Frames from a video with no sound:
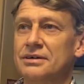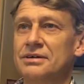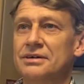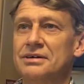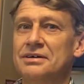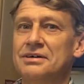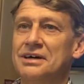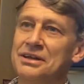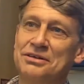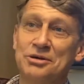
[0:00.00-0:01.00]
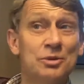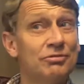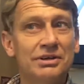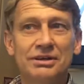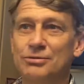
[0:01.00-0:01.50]
and
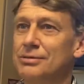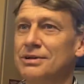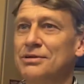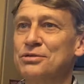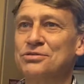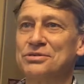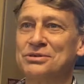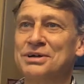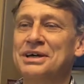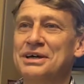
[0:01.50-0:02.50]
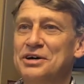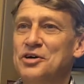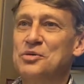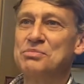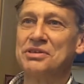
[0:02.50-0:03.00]
hopefully it will also
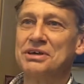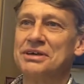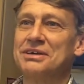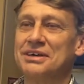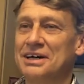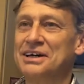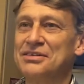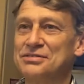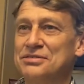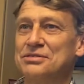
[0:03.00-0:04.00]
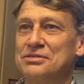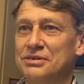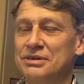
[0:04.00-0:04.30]
open the eyes